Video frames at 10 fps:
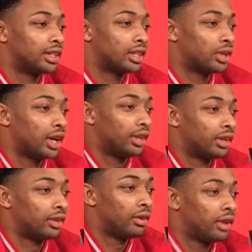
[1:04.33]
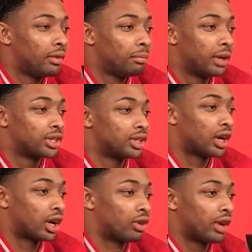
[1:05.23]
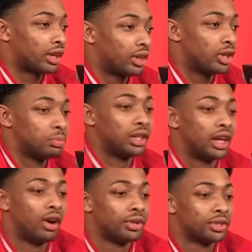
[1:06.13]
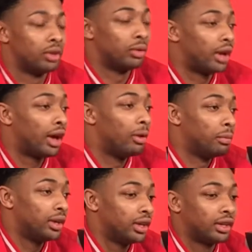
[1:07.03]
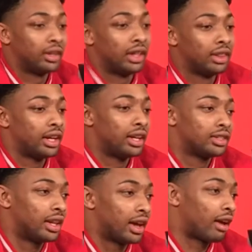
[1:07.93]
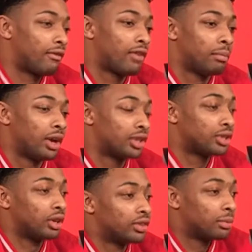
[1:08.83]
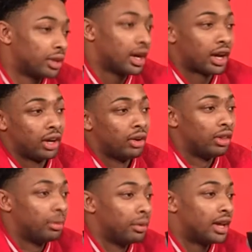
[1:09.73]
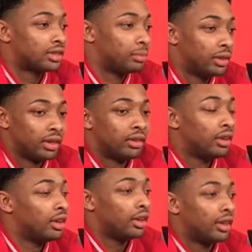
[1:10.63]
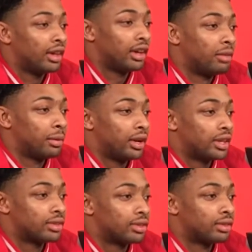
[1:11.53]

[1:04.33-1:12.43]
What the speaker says: I try to make sure I correct those, but they also help me in things that, like, if I'm not sure of something, I can go to them and ask them, and they can give me an answer.